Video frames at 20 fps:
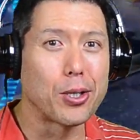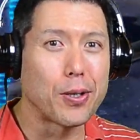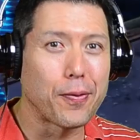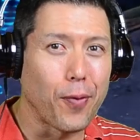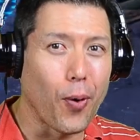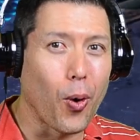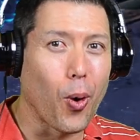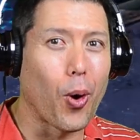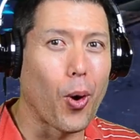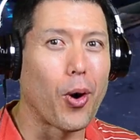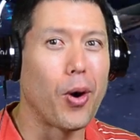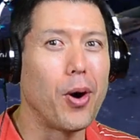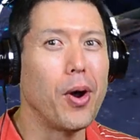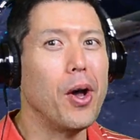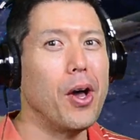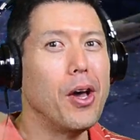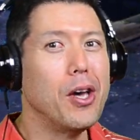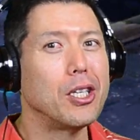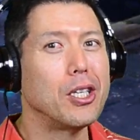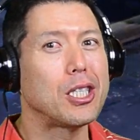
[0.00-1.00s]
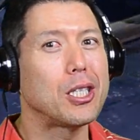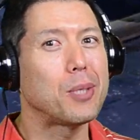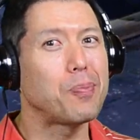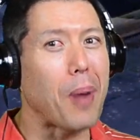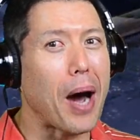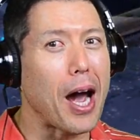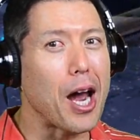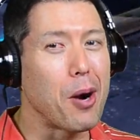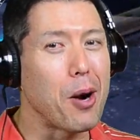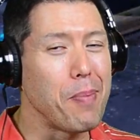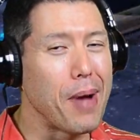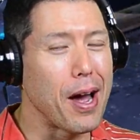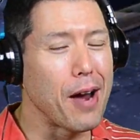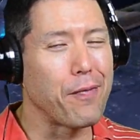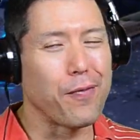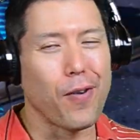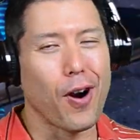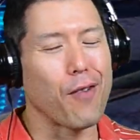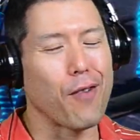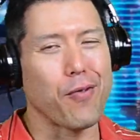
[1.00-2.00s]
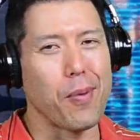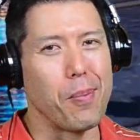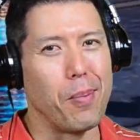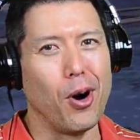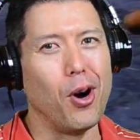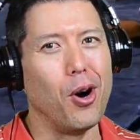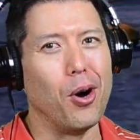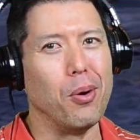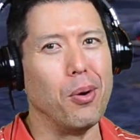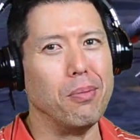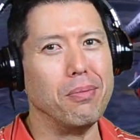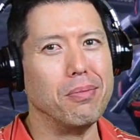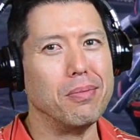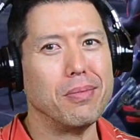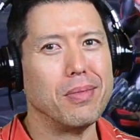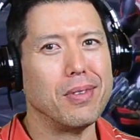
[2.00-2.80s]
for Spider-Man Far From Home.